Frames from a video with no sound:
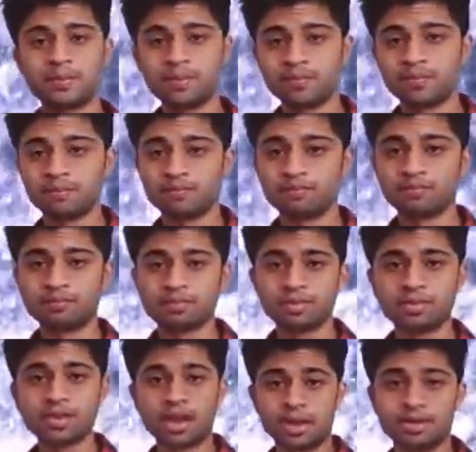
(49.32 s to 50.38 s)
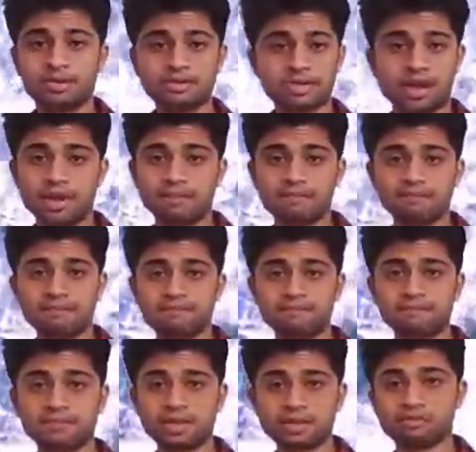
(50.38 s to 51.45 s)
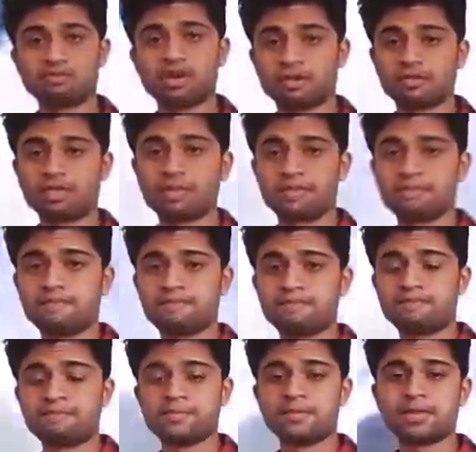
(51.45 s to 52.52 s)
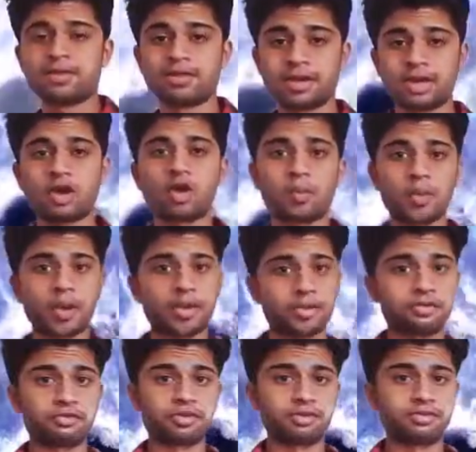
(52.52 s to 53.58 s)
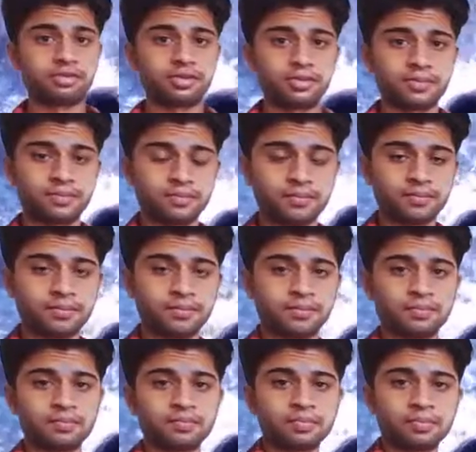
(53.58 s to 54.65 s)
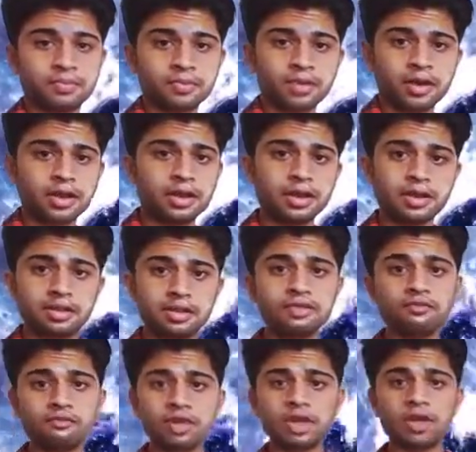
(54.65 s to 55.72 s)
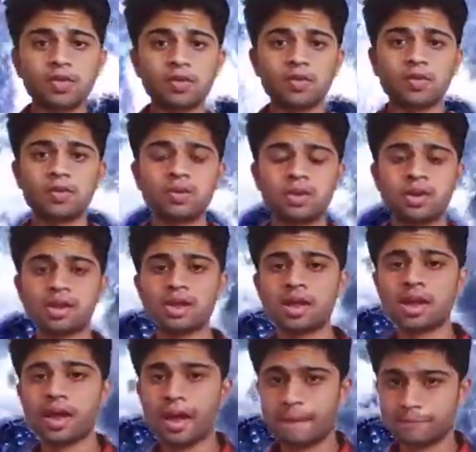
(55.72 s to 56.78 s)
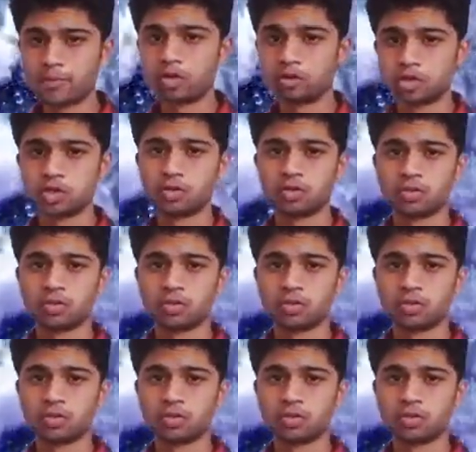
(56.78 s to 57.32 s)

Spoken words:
And time is one of them that caught my interest. And in this video, I am going to show you with the help of